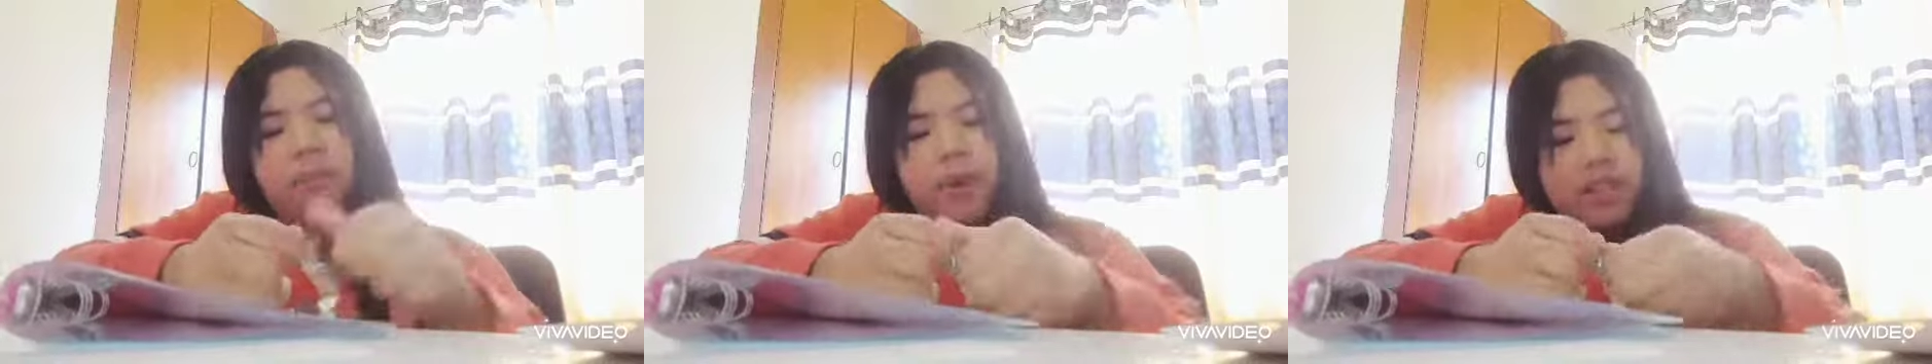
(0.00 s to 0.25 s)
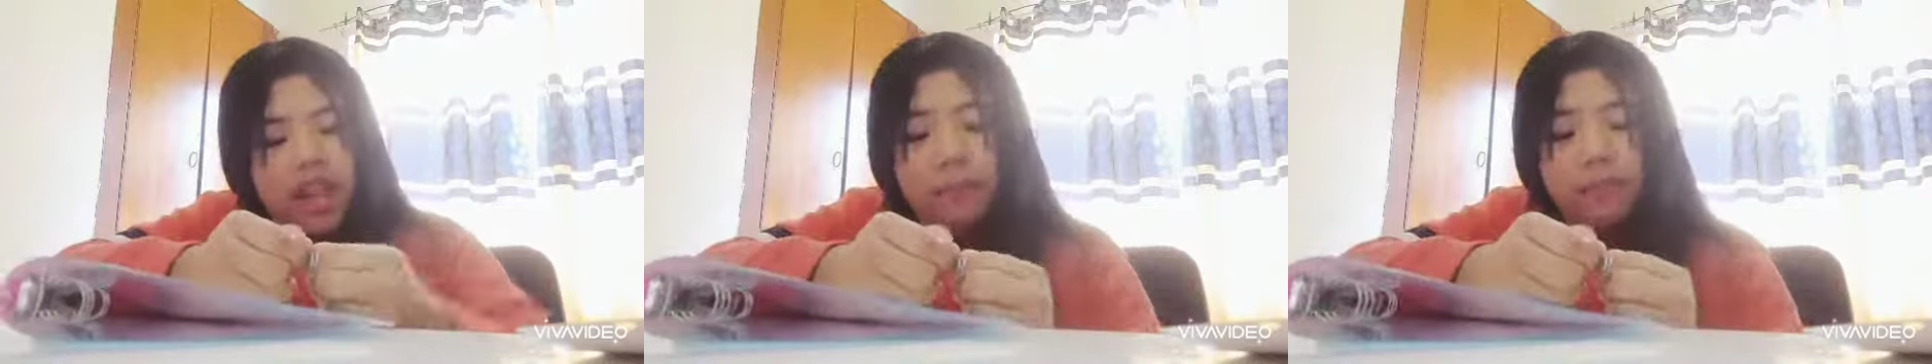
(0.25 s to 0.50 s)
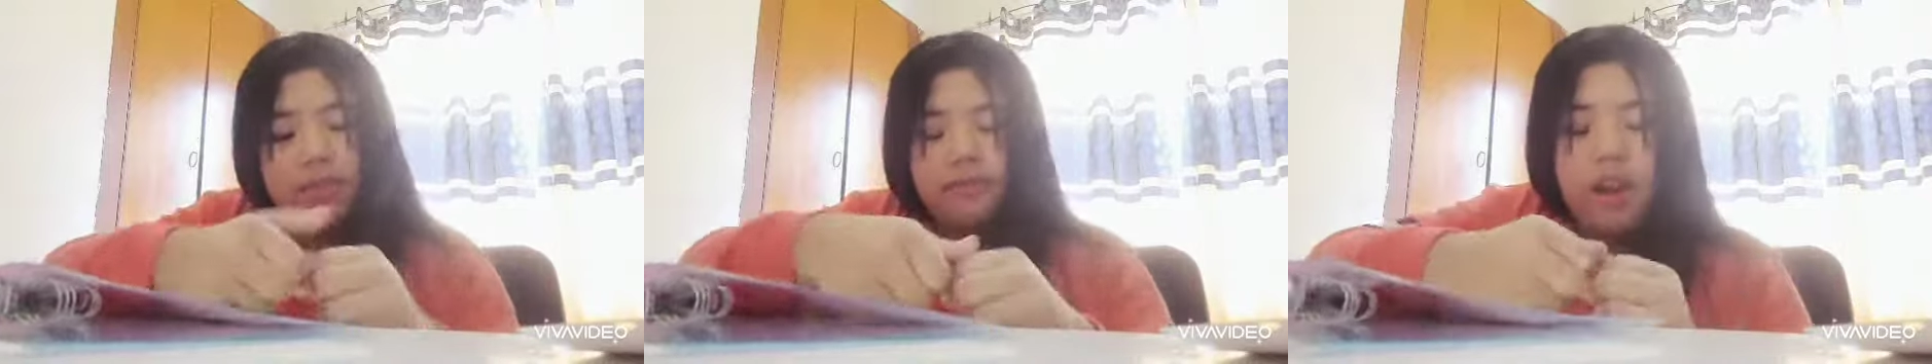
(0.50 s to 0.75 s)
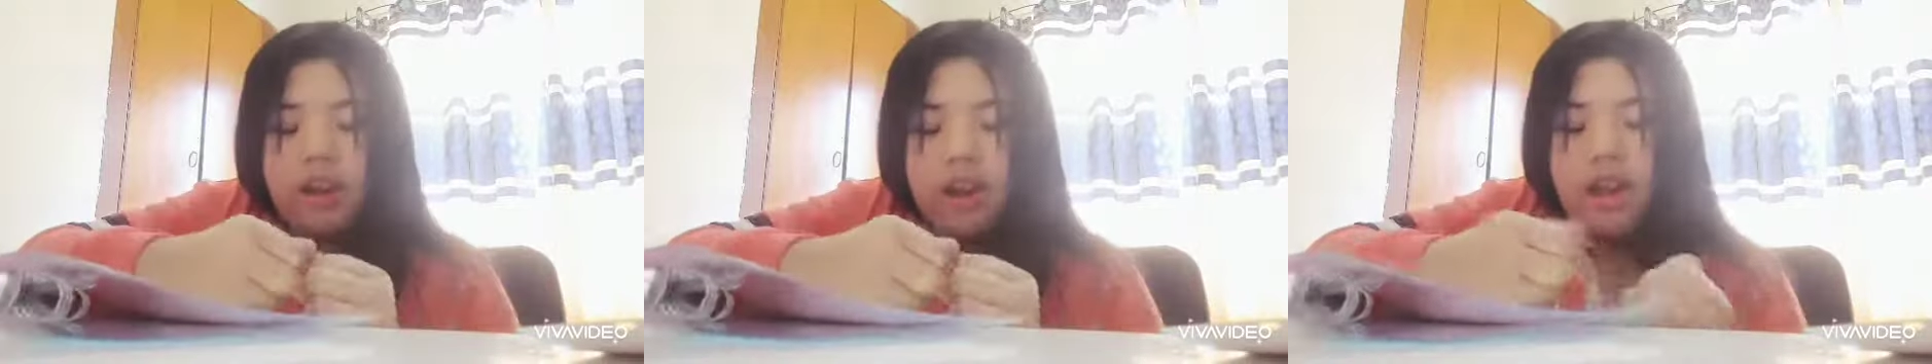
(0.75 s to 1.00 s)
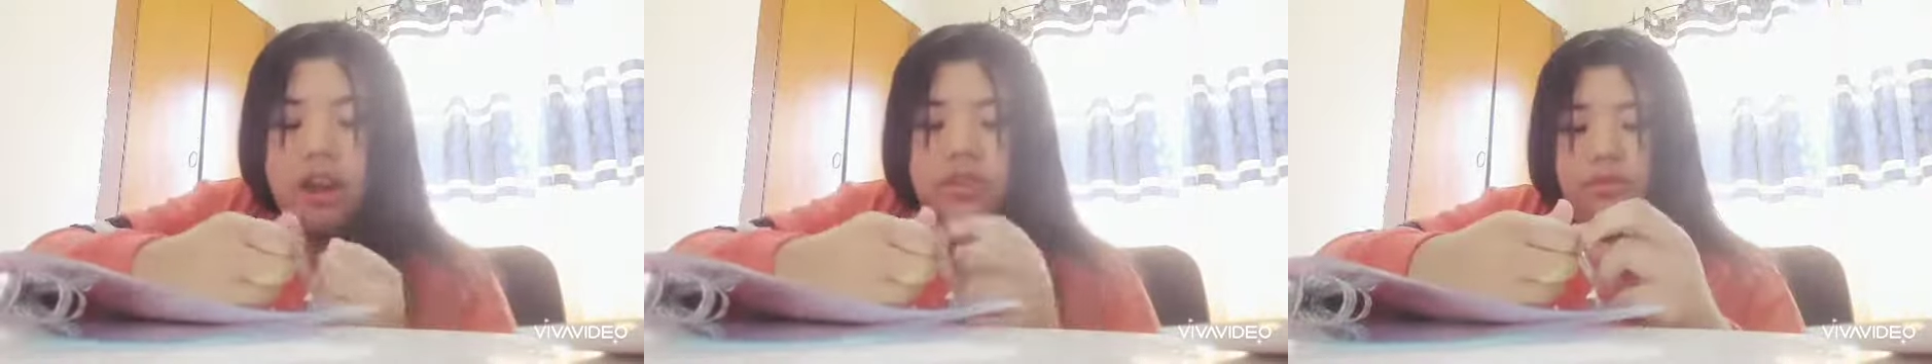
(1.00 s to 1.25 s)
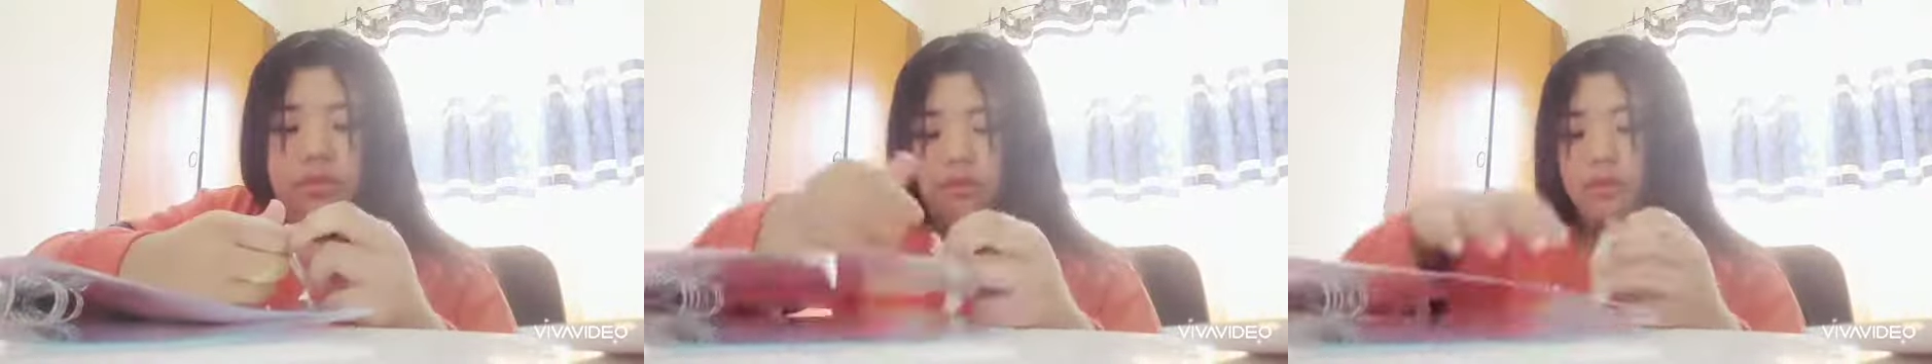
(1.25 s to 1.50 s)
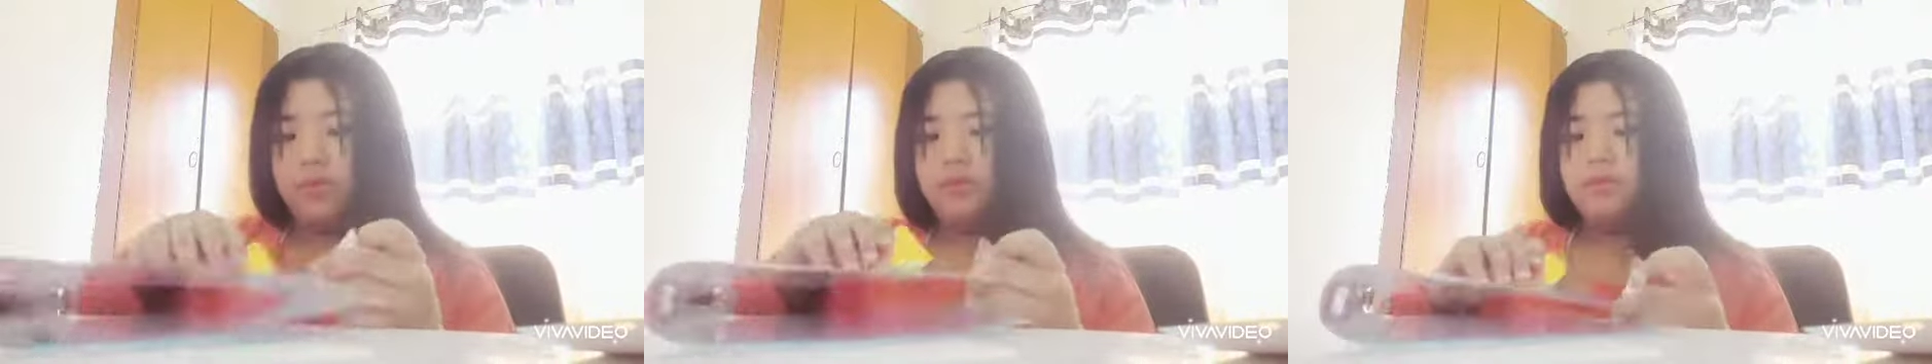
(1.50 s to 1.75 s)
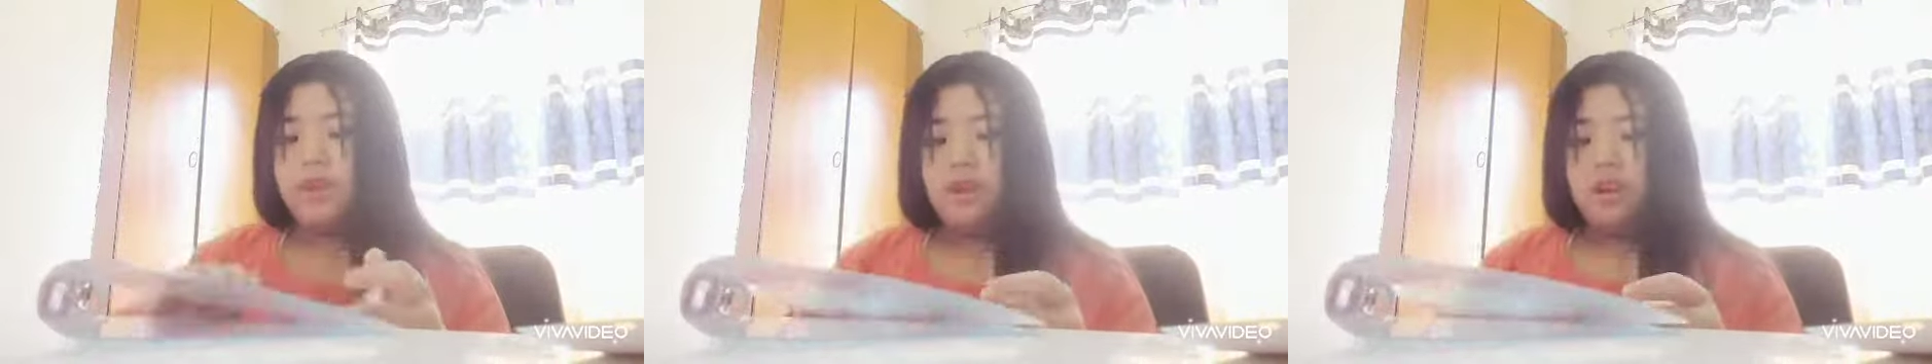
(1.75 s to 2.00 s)
It's very hard to
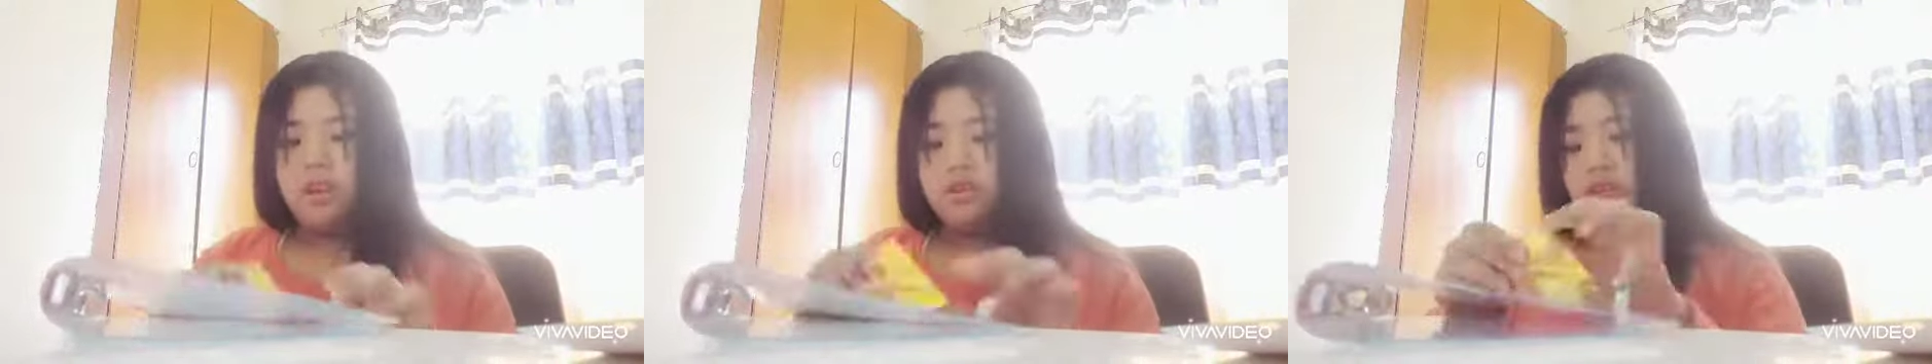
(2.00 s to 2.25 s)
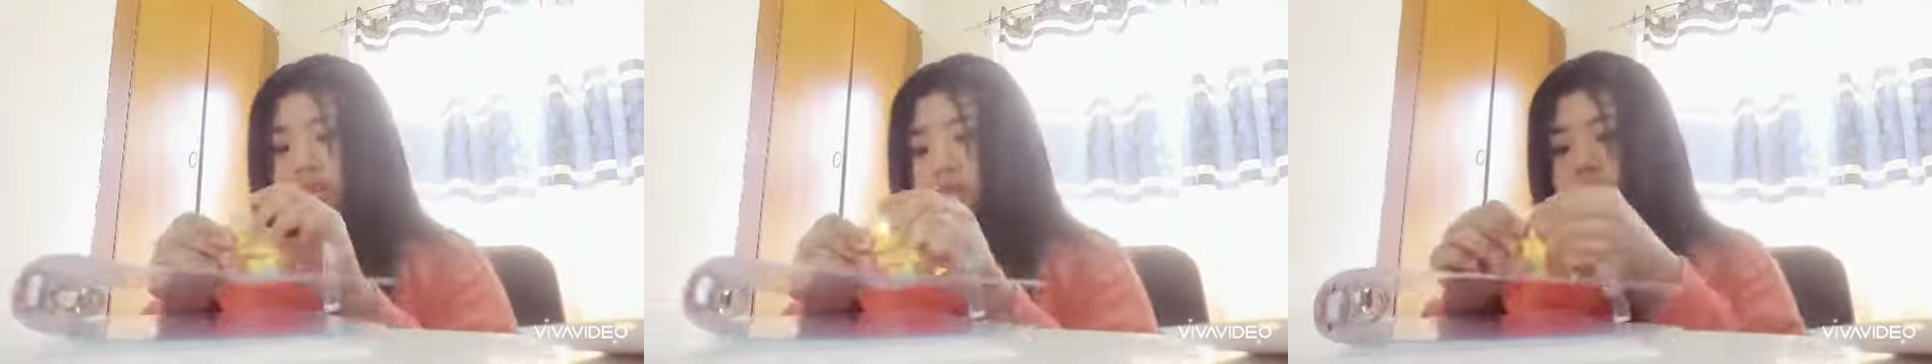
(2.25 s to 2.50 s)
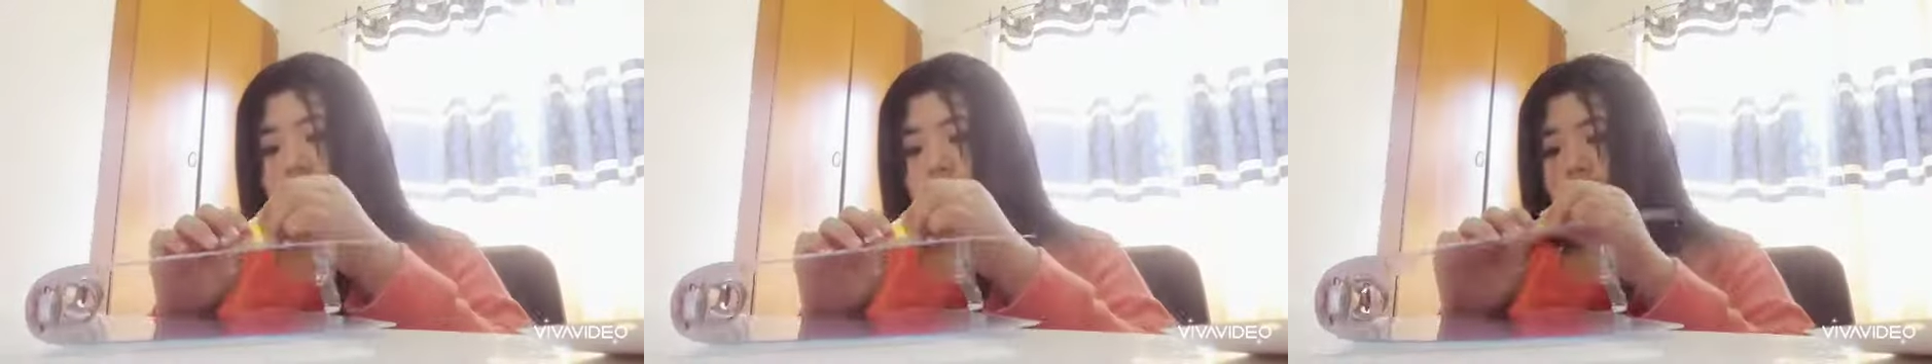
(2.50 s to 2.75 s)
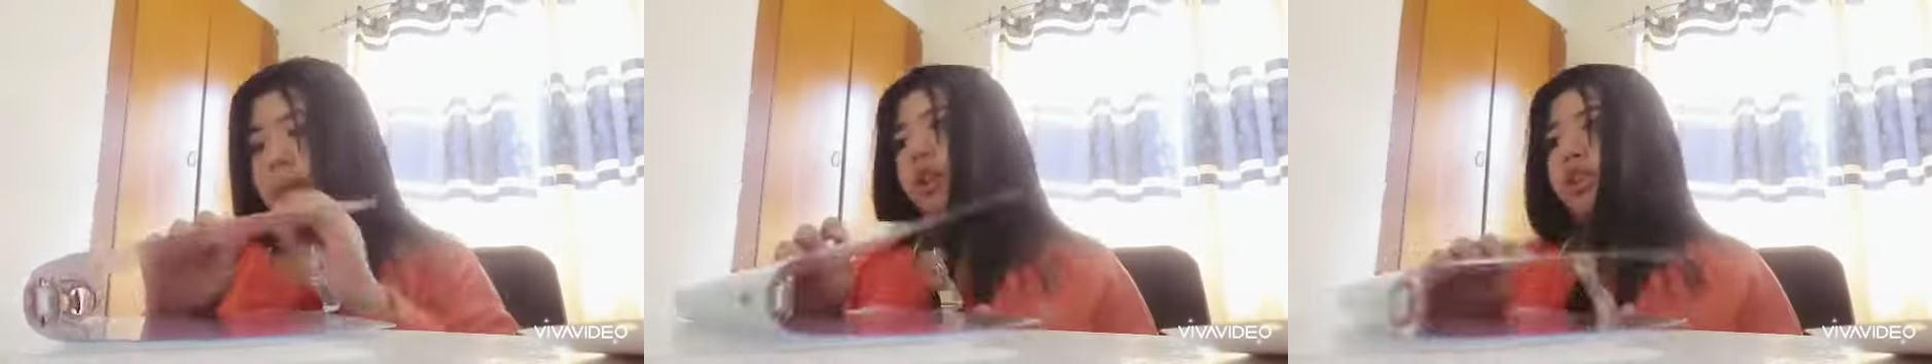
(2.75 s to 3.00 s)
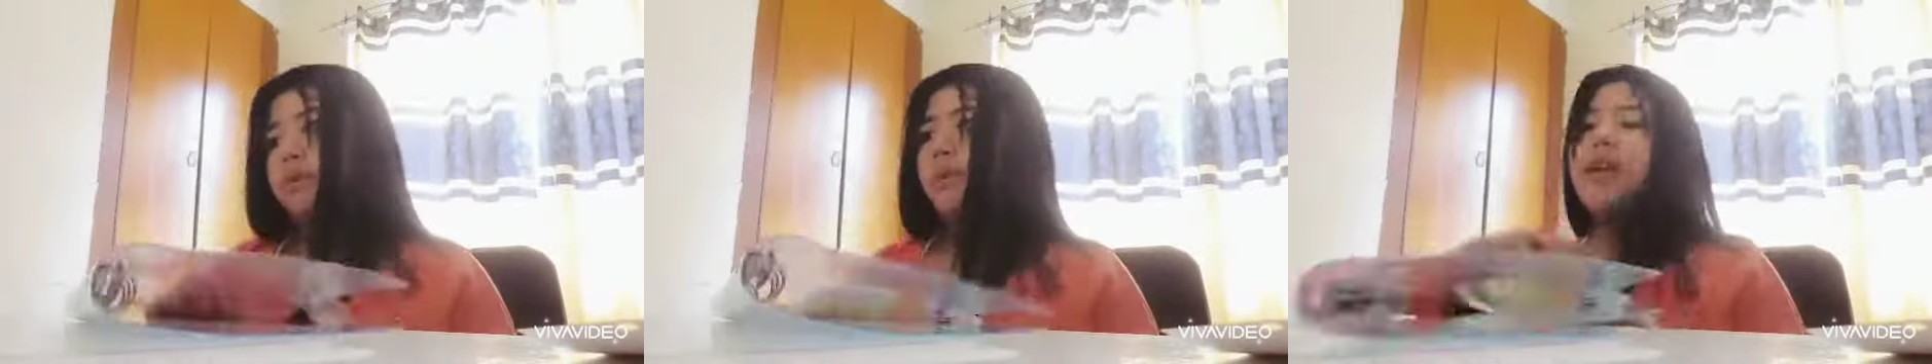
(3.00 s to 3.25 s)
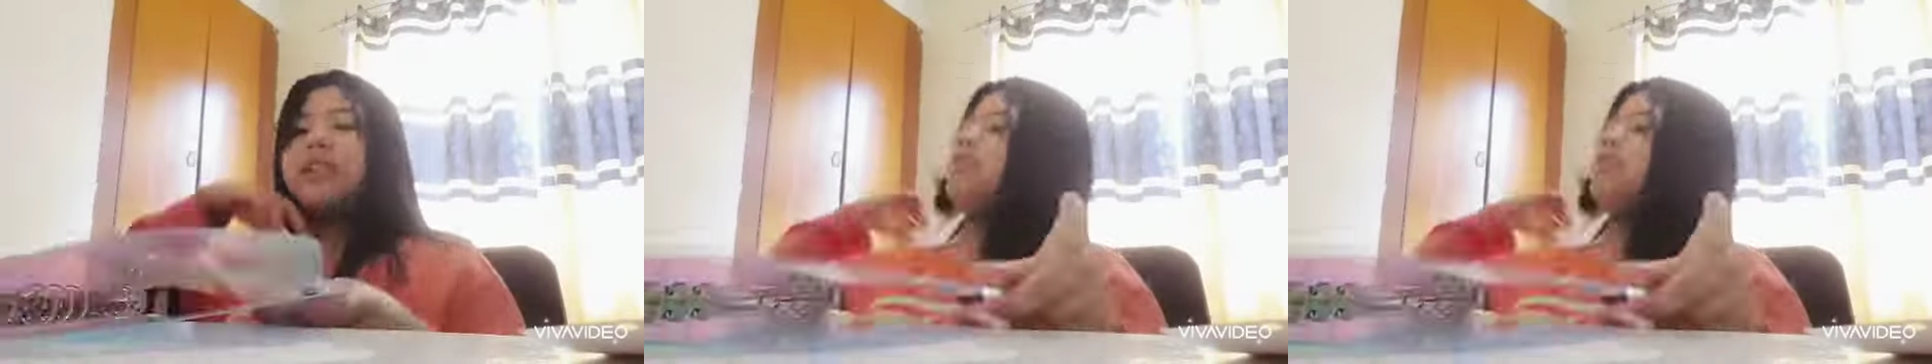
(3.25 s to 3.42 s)
remove, so maybe I'm gonna remove it.